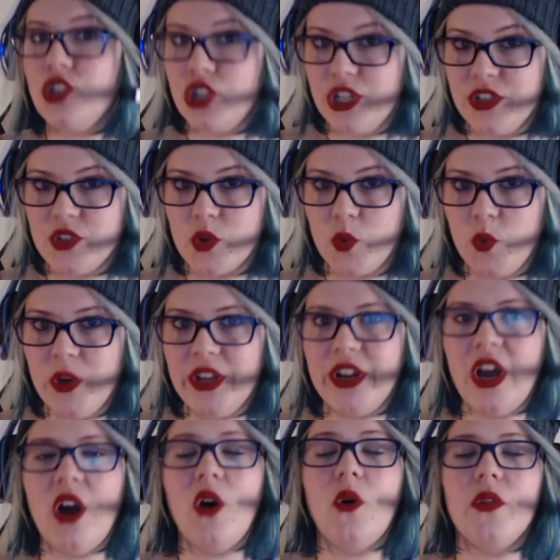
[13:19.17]
She is a
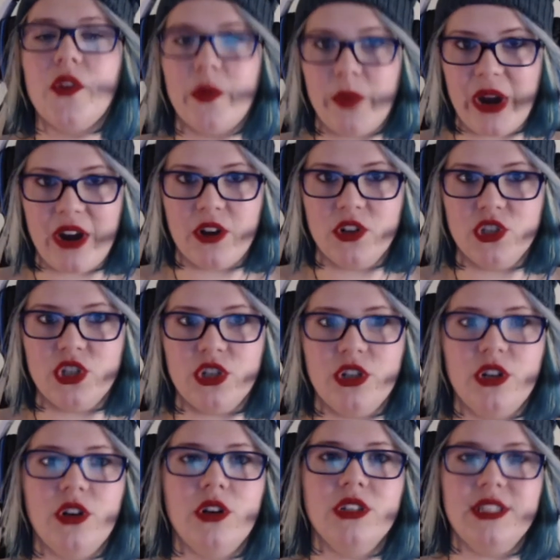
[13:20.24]
widow. Their parents
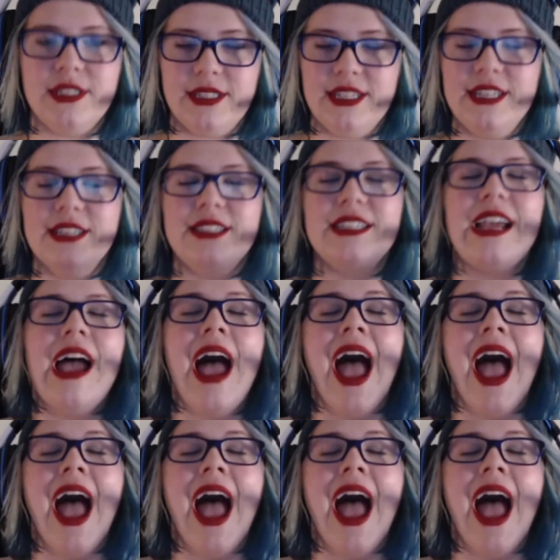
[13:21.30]
are deceased.